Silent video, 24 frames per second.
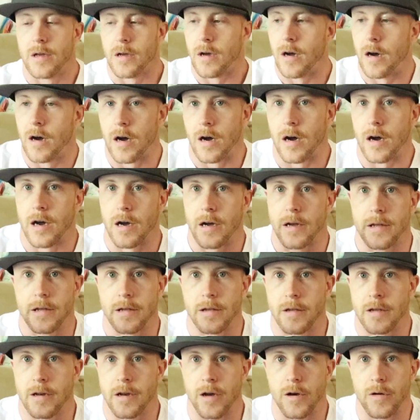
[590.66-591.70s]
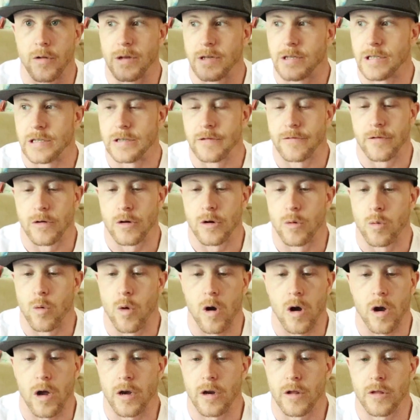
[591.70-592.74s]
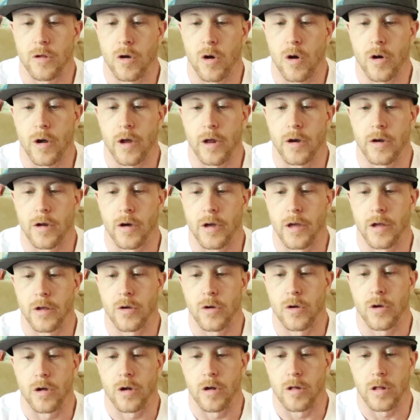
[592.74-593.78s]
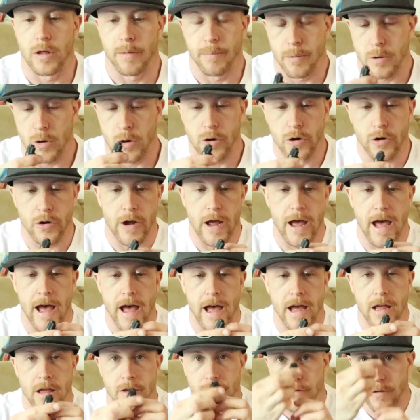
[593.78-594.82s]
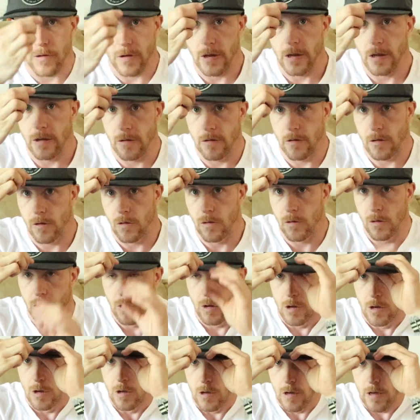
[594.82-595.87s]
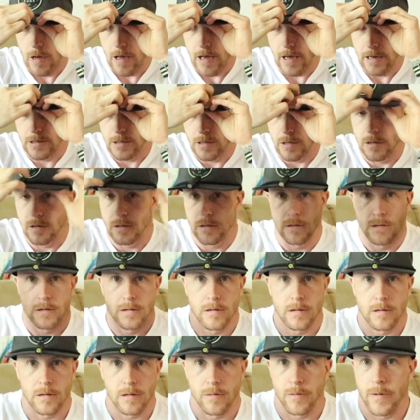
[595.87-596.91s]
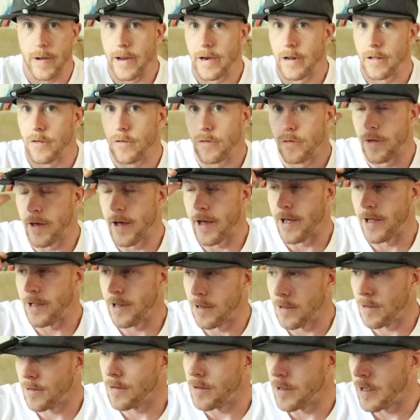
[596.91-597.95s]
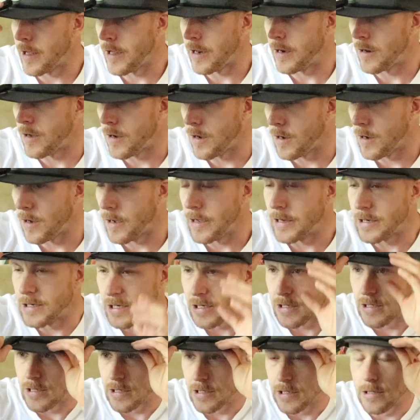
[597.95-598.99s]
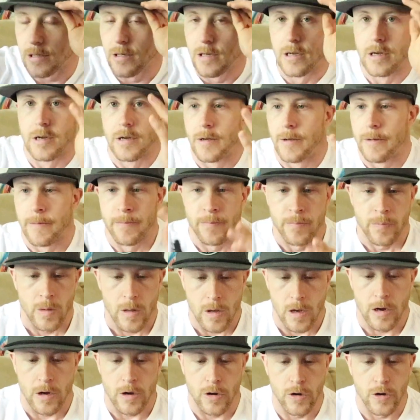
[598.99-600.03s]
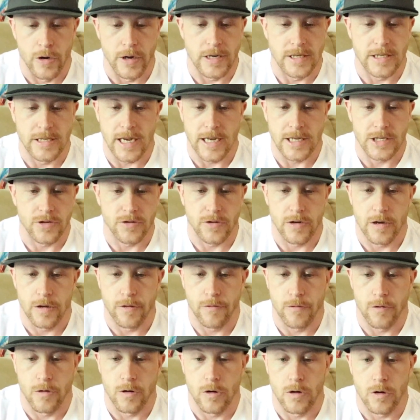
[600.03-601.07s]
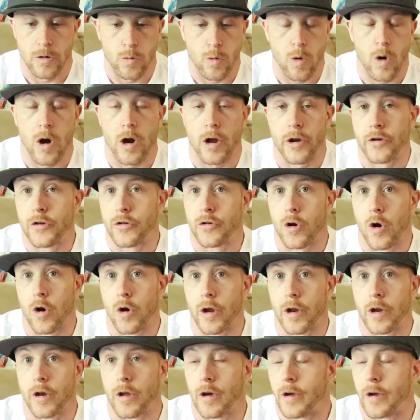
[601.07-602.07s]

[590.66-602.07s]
You know, this is for walking a dog at night. You can clip it on your hat if you need to. It has a way to do that, and it's just a good accessory for walking your dog at